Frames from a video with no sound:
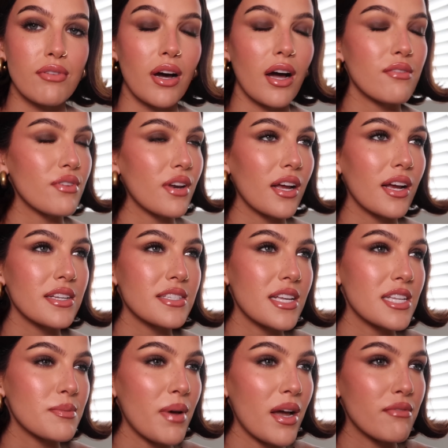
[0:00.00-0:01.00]
I feel like I say
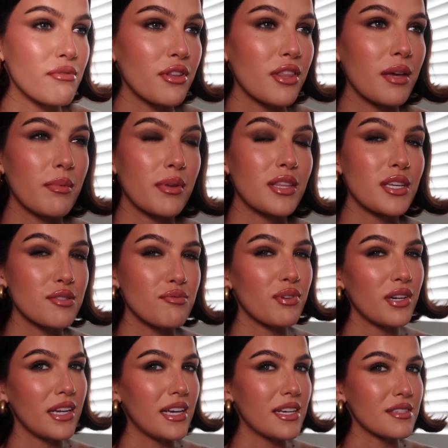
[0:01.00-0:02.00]
this about everything, but this
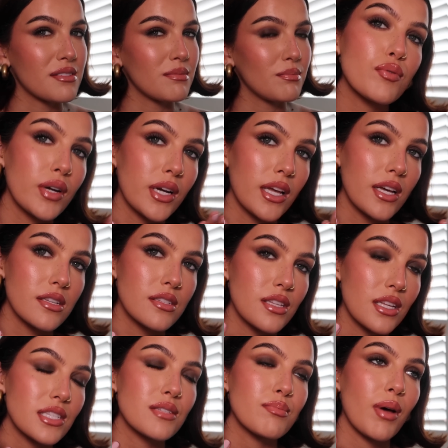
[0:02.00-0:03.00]
really is. This really is.
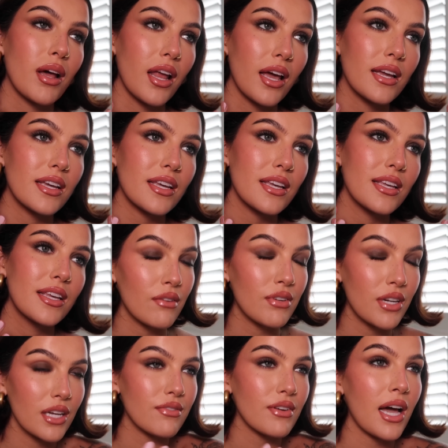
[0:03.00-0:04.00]
This is my like... I
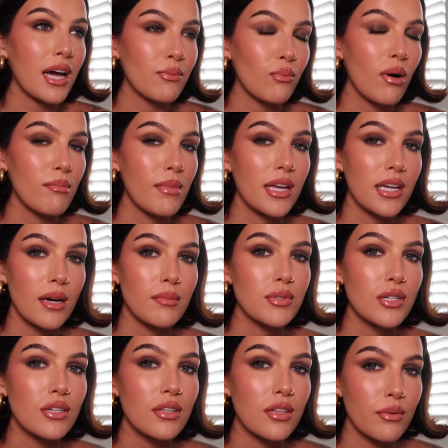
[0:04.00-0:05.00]
feel like if I had one makeup
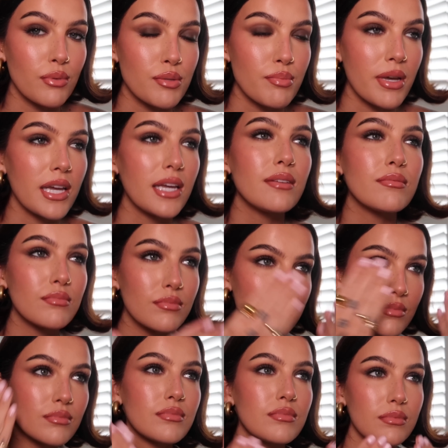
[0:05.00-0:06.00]
look that was me,
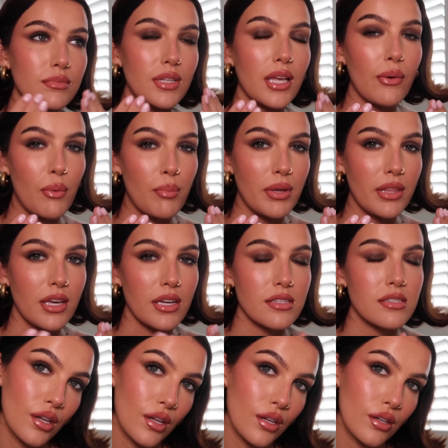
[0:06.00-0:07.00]
it would be this.